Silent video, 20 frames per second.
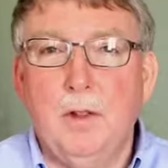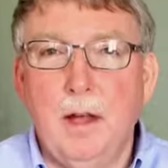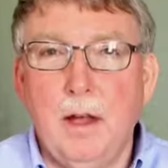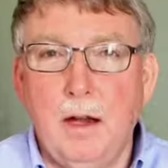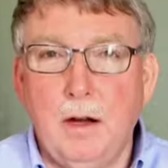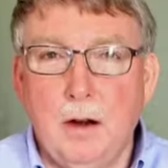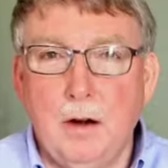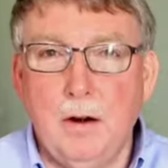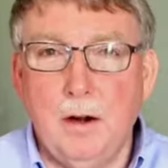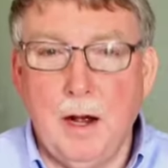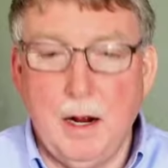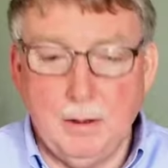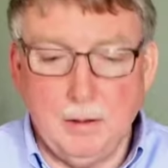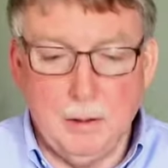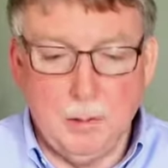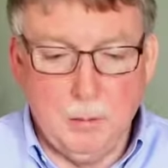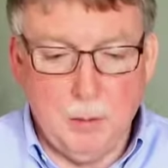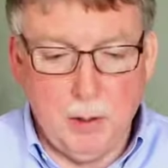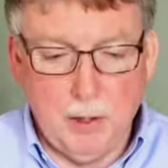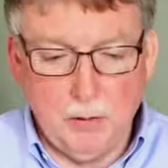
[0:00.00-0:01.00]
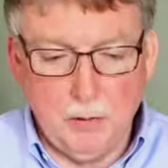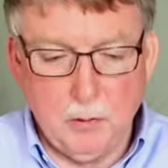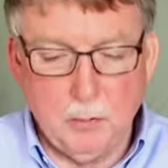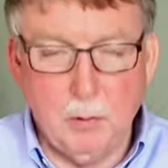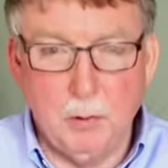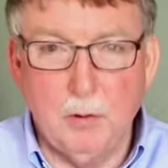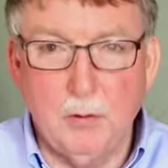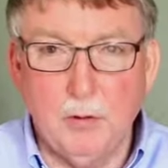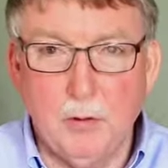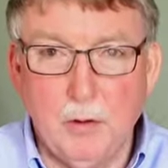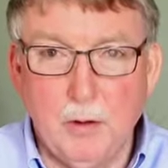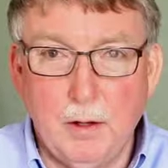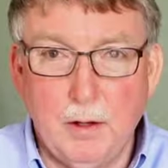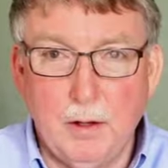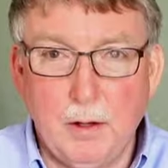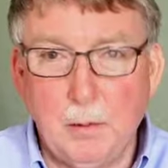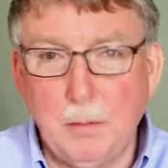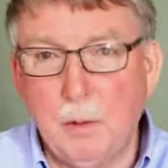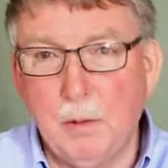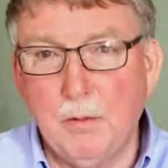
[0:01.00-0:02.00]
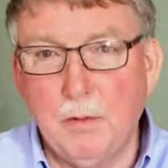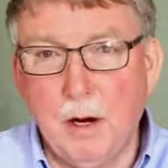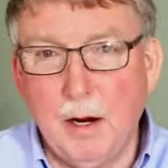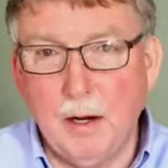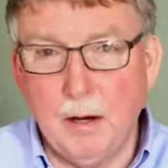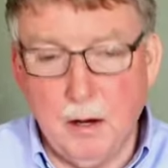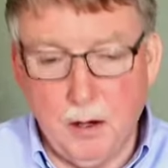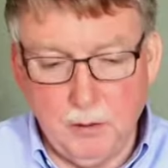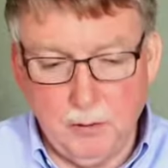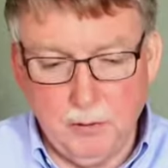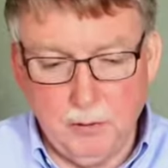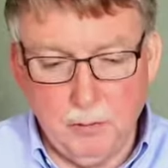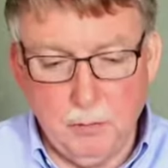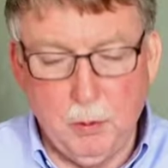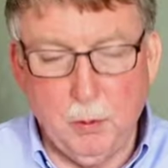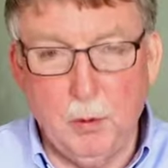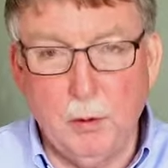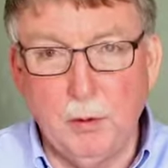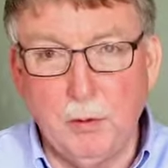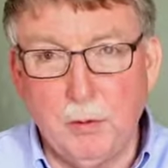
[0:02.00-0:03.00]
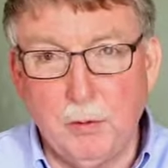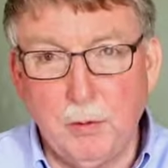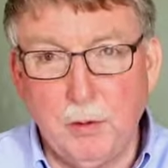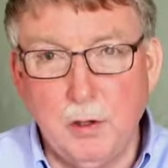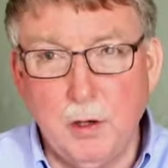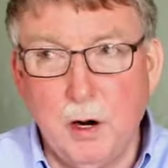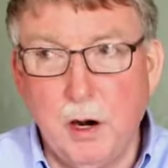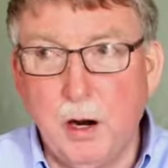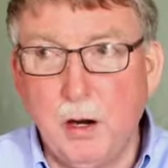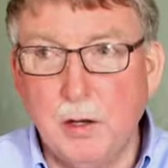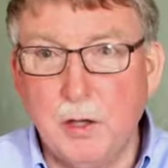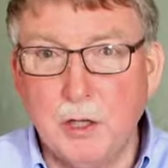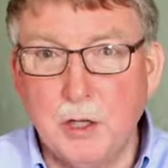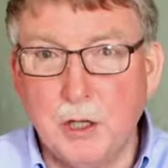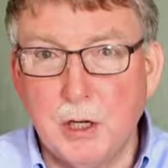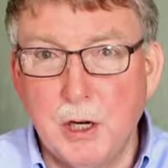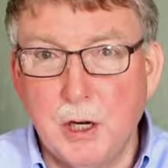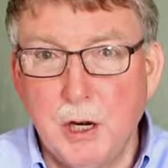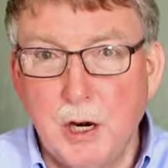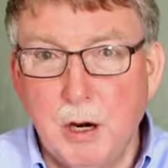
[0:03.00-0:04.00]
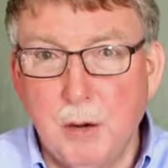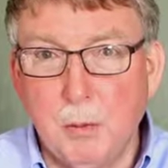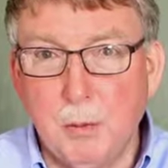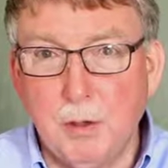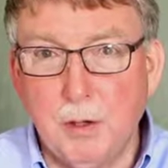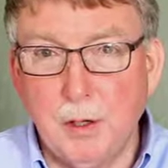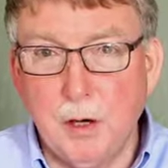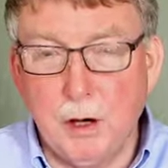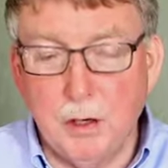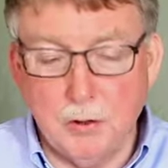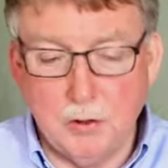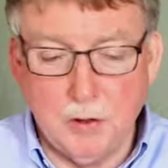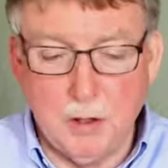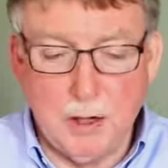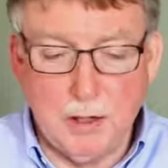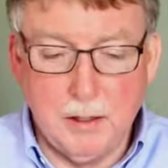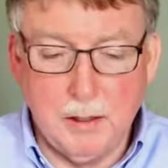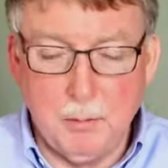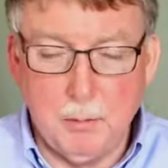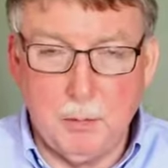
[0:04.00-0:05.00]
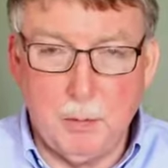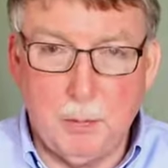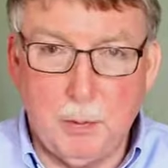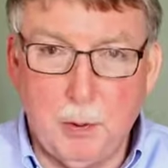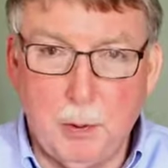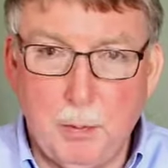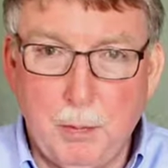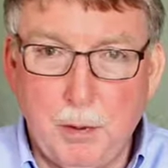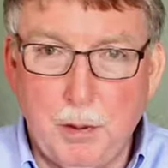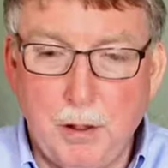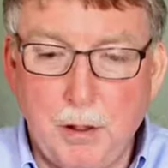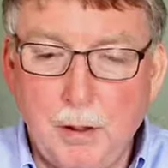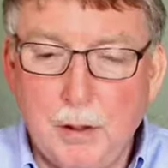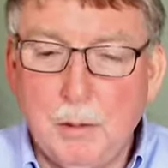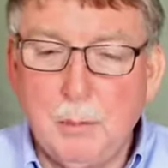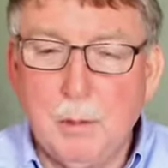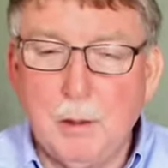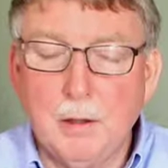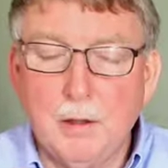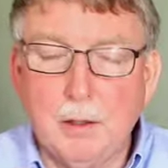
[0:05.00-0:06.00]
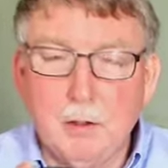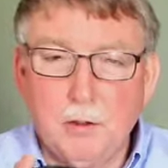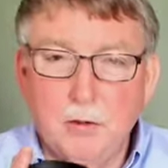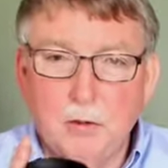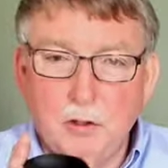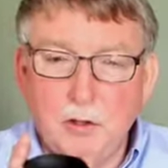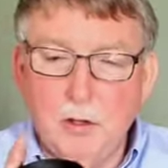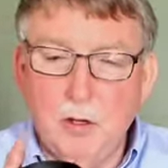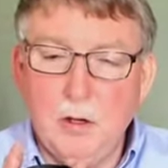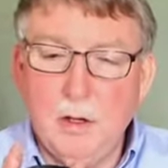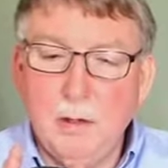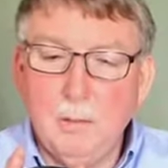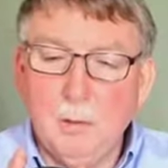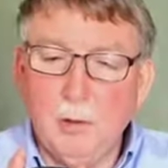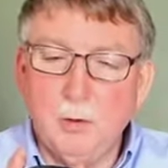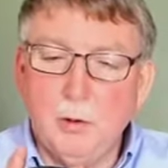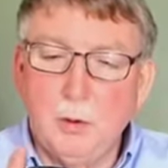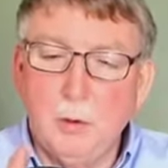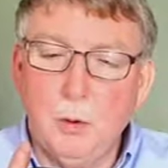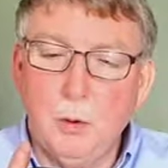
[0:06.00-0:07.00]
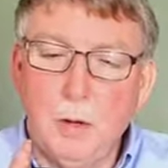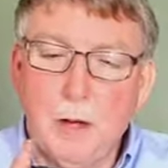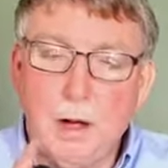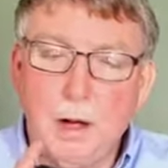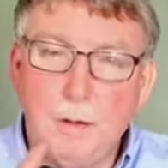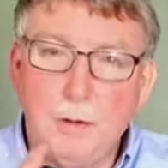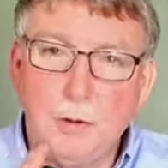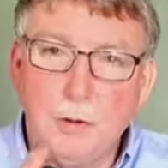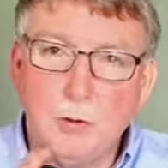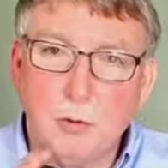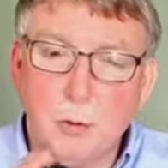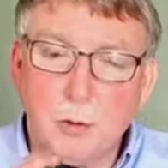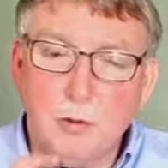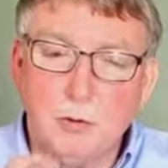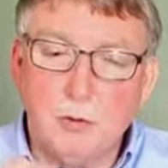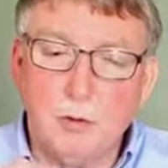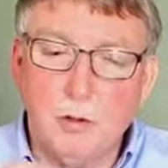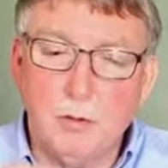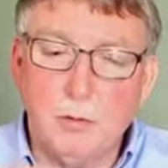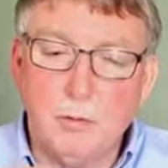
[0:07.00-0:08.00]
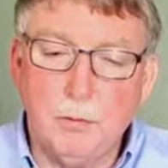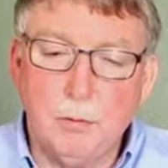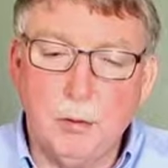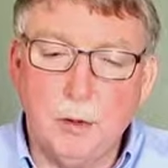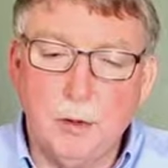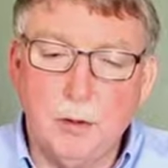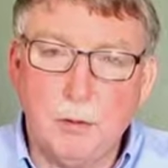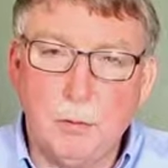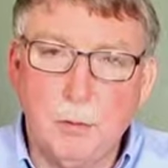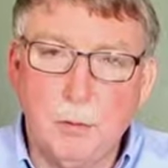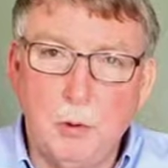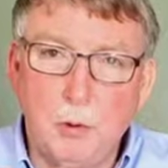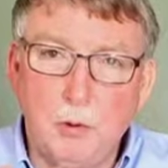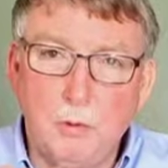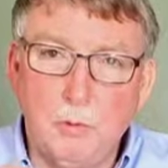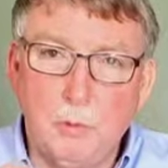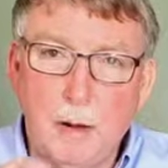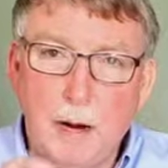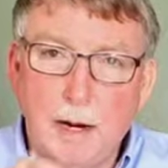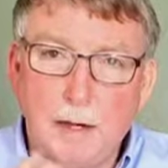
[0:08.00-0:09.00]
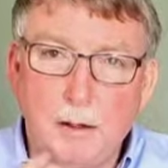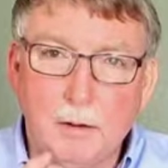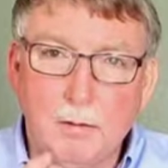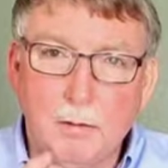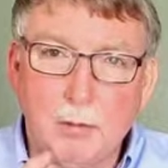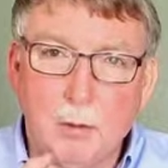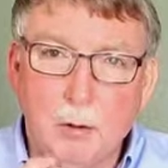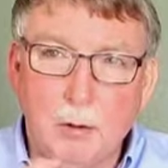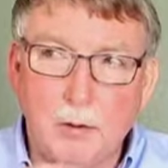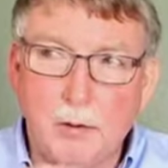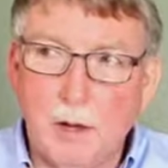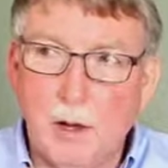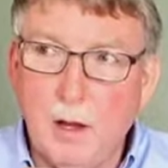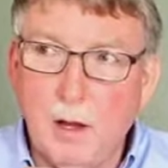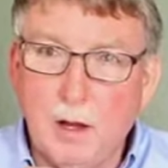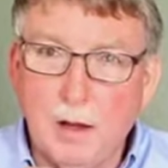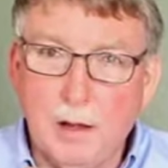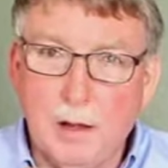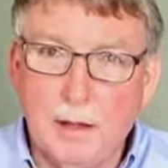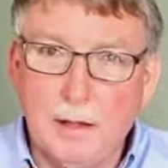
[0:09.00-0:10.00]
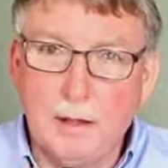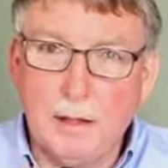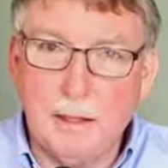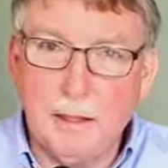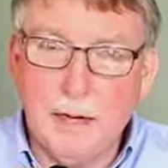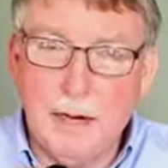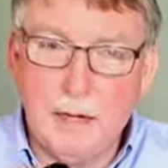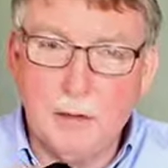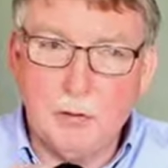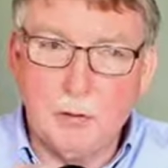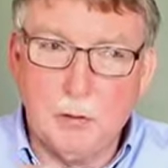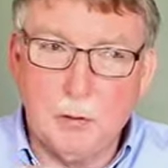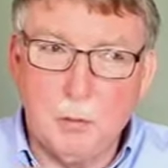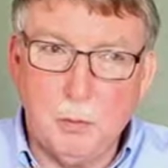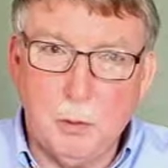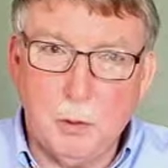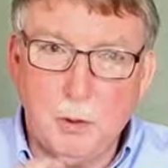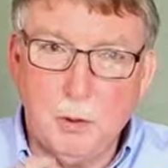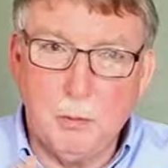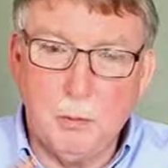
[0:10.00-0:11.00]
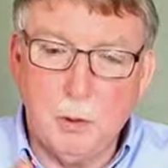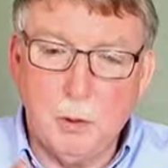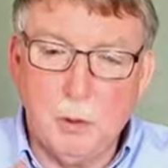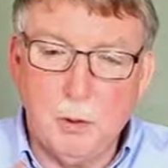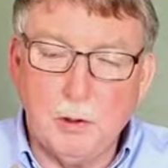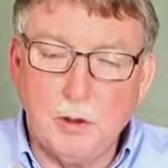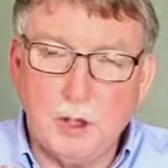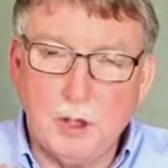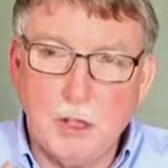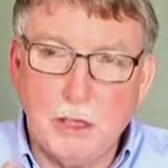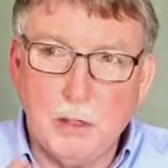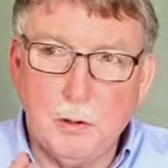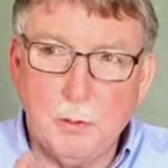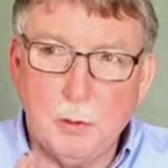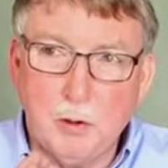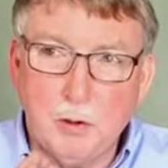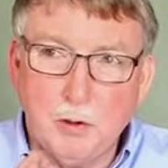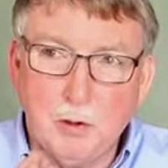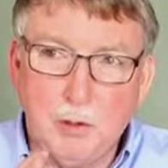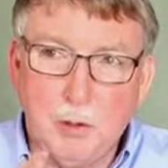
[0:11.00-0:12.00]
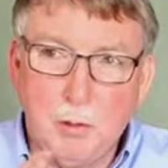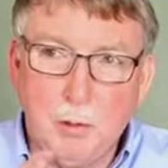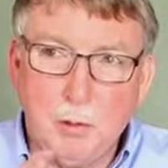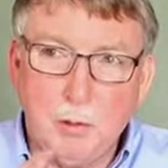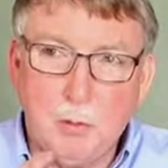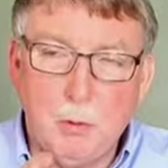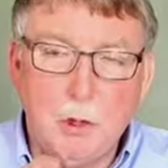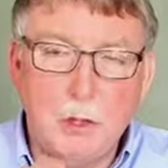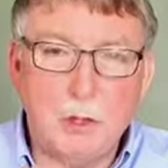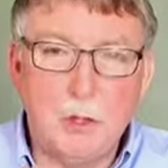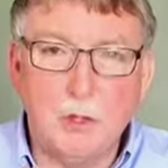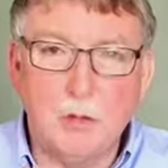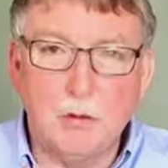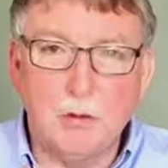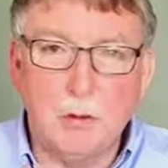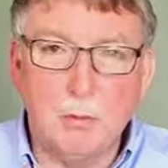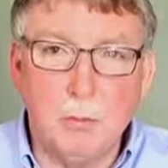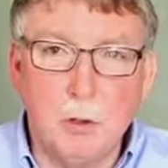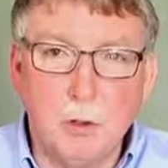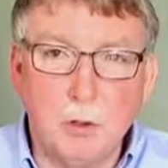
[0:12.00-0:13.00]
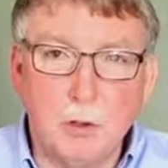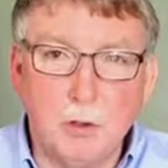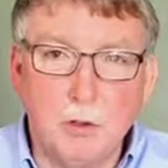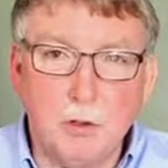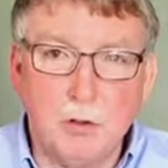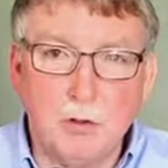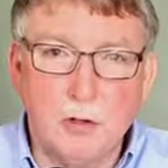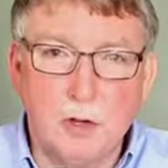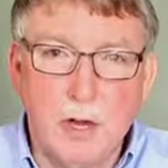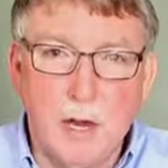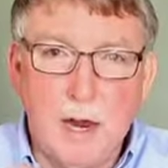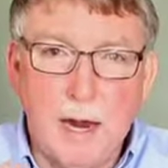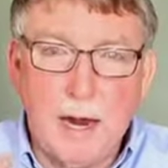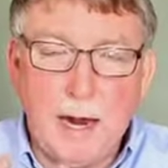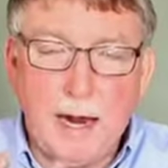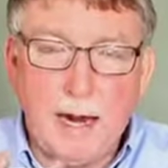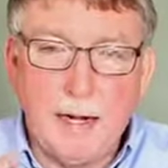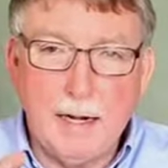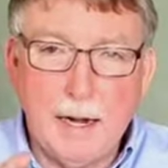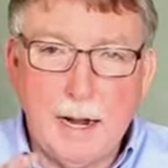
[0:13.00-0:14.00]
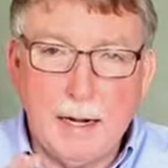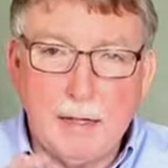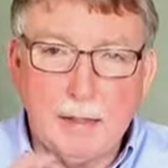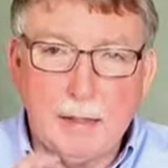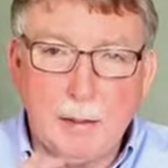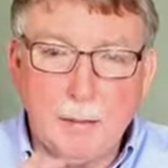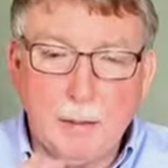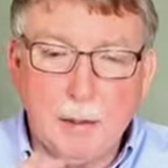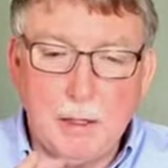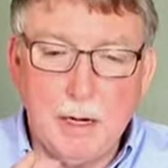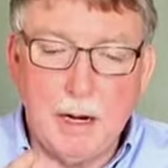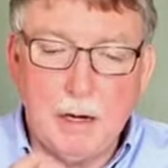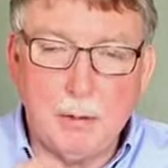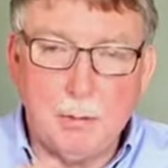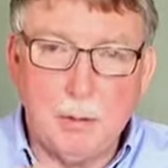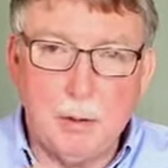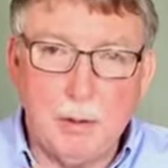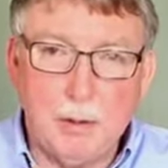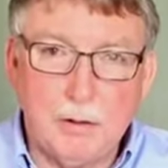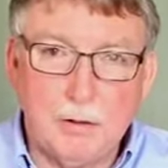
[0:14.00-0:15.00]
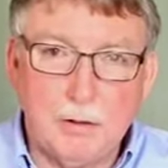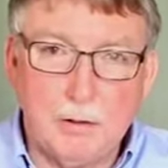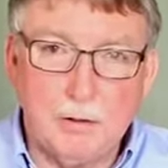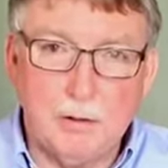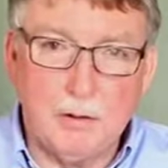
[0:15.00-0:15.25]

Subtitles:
that are non-compressible so that they provide arch support through the arch with the arch lined up appropriately, but they're still able to allow the joints in the foot to move back and forth like they naturally would, but only staying within their mid-ranges of motions and not coming out of place and